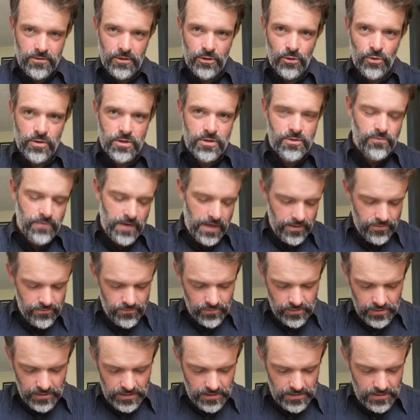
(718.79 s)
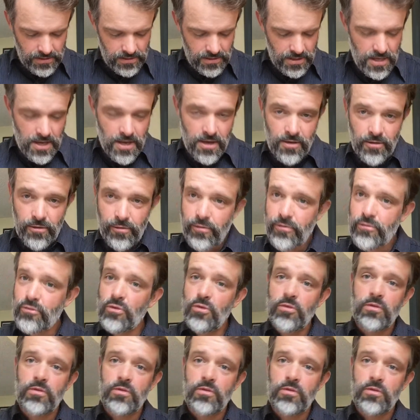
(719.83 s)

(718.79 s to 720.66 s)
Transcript: Lord's faithfulness through